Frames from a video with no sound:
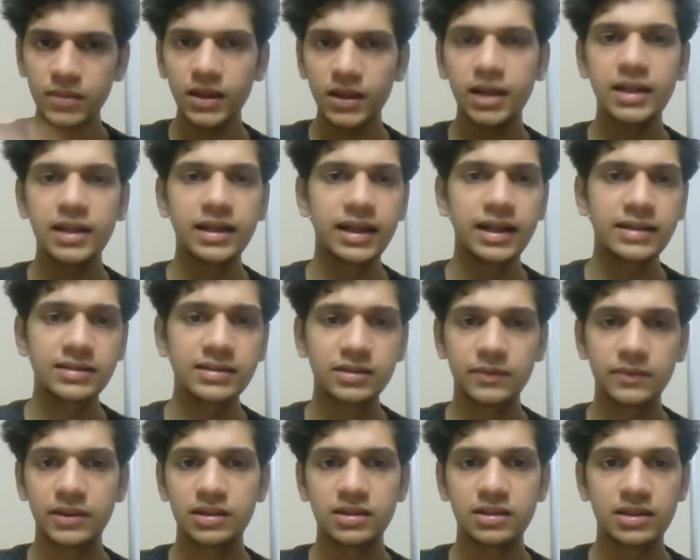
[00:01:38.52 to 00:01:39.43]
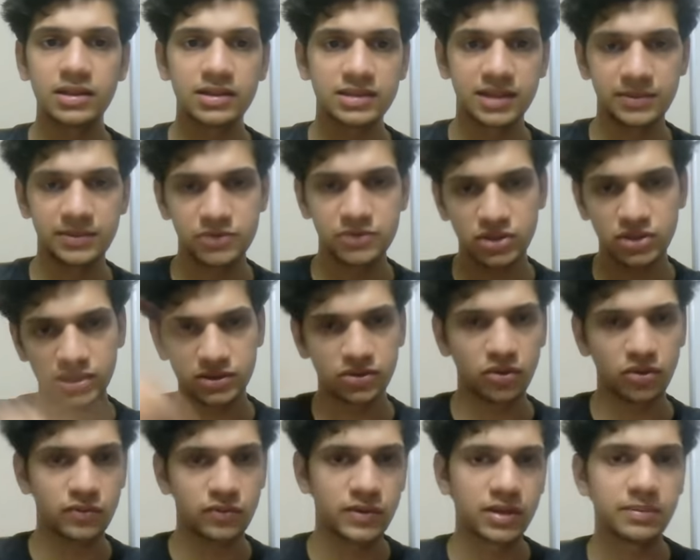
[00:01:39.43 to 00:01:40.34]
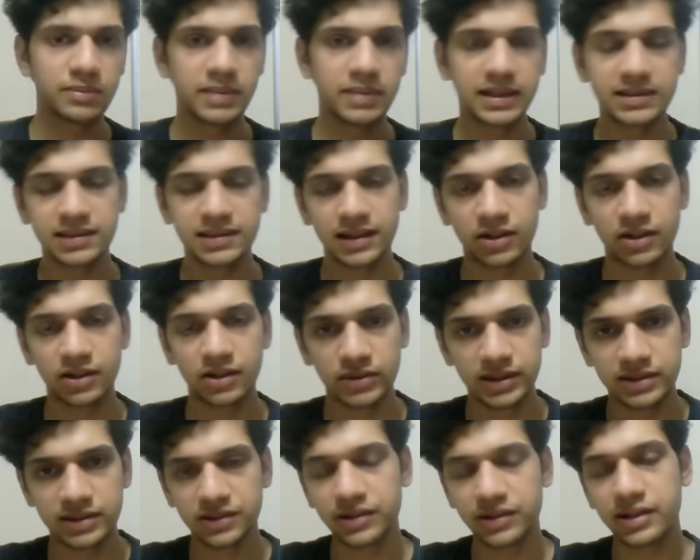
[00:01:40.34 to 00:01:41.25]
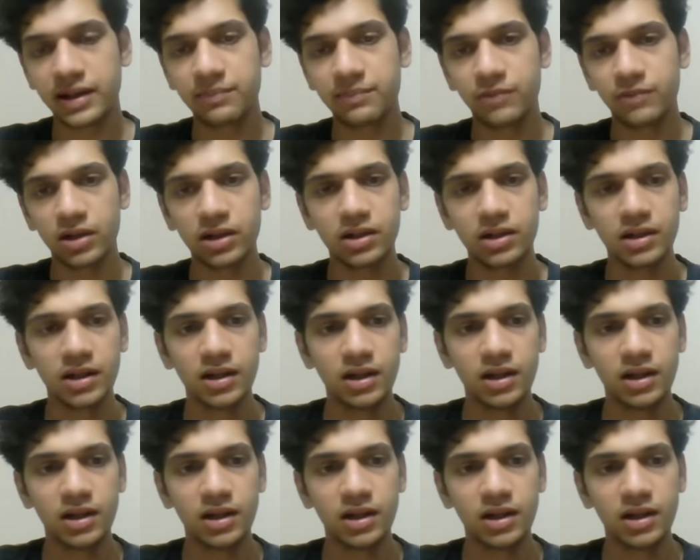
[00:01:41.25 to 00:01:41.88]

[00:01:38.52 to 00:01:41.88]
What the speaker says: In case the one in the description does not work, please click on the Instagram one.